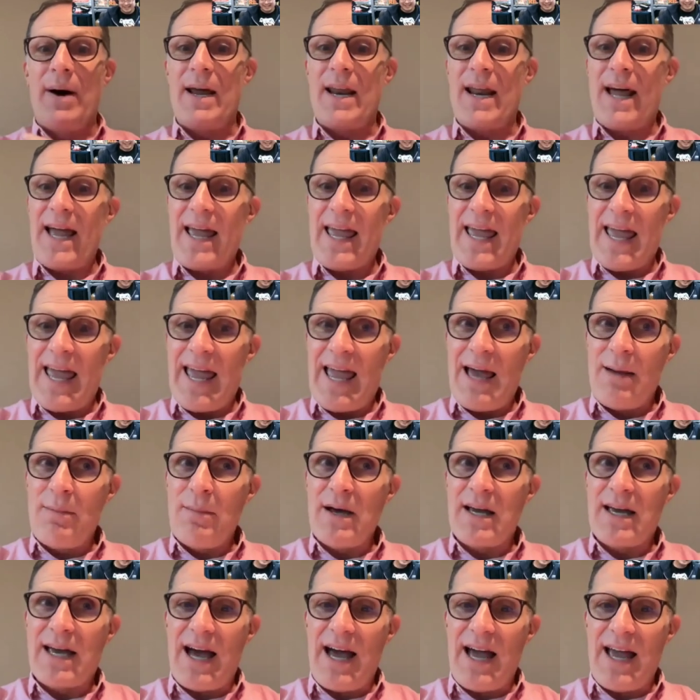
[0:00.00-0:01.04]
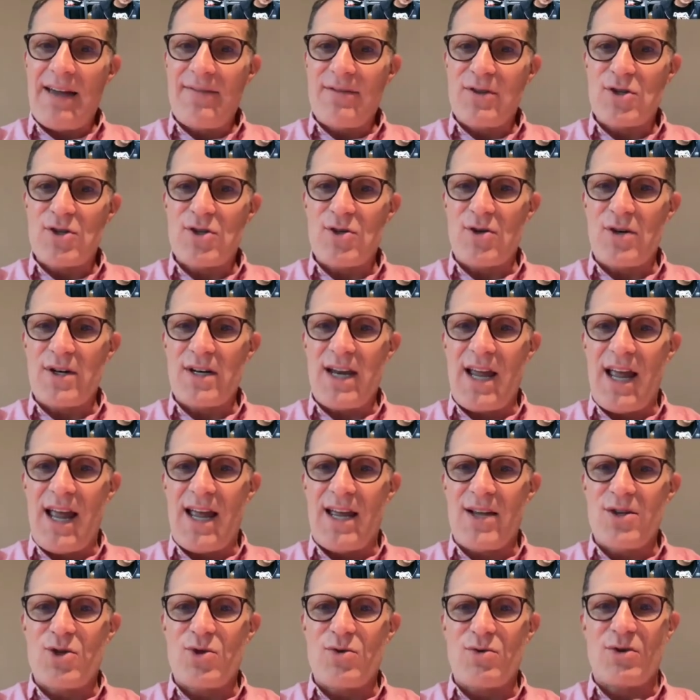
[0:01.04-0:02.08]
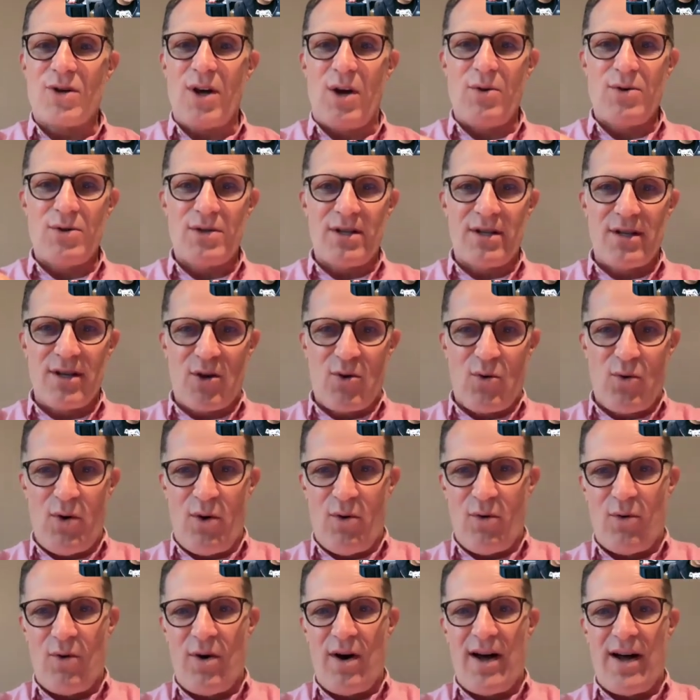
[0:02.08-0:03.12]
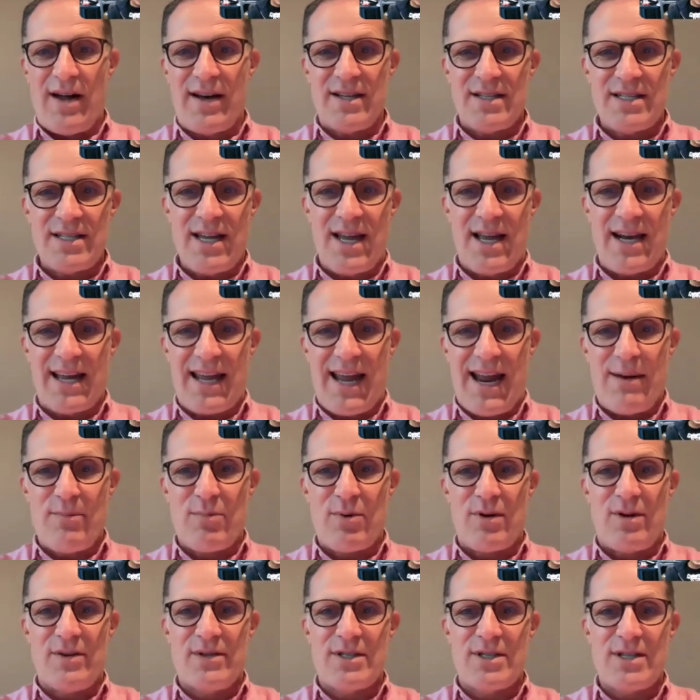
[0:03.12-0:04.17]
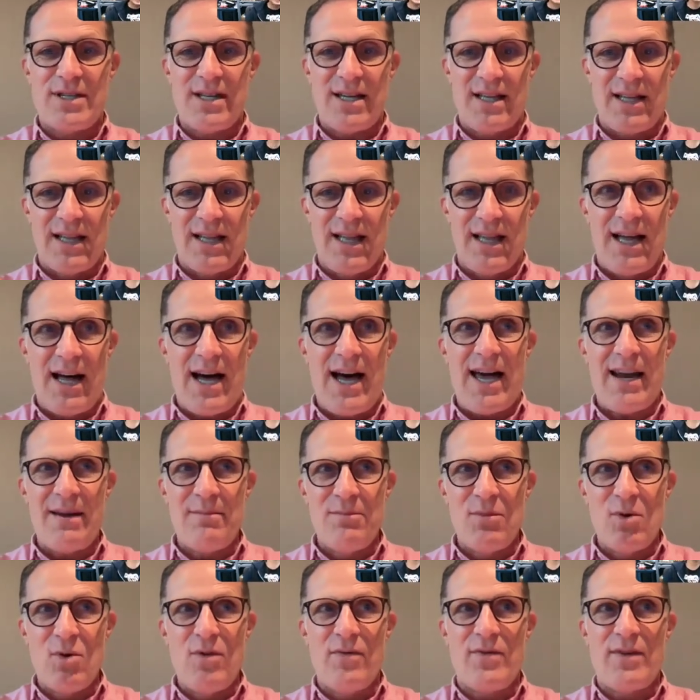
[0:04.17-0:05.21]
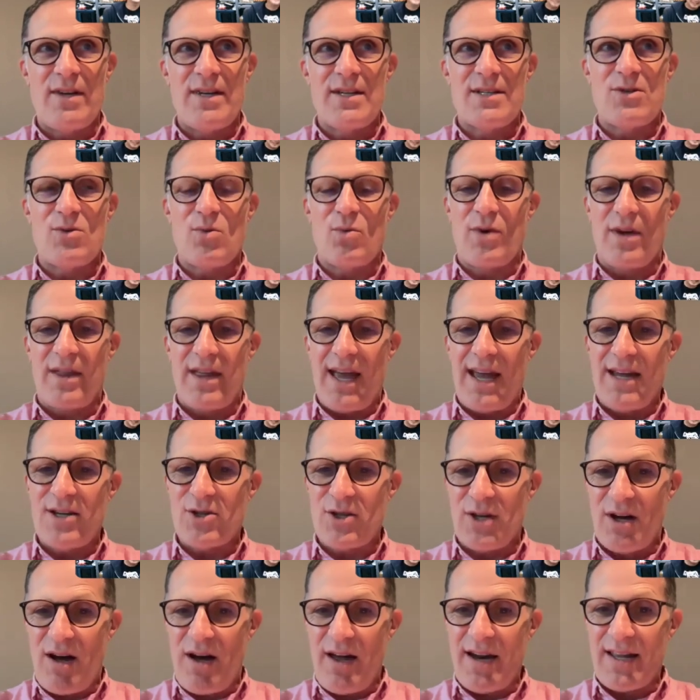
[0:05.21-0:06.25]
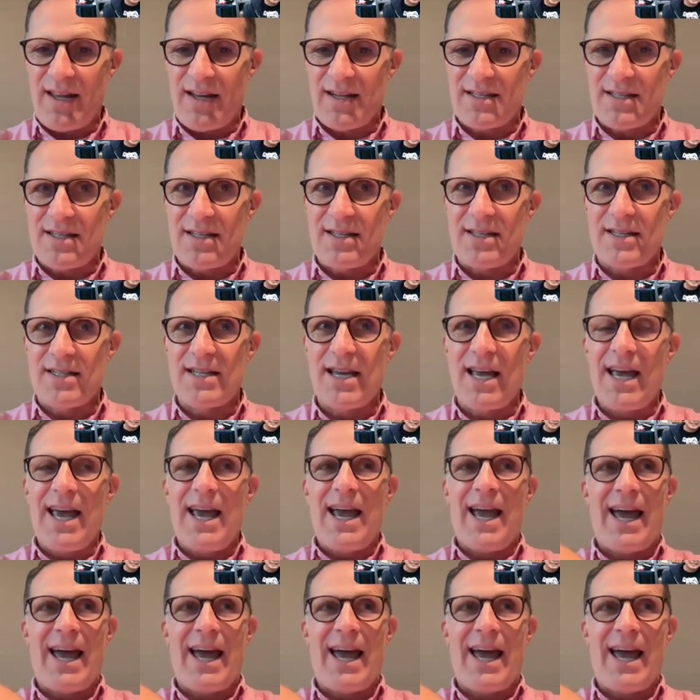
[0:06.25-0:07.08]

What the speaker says: I am a guy of a certain age who goes to the Quo Hua and to San Gabriel to see a lot of movies with Asian audiences.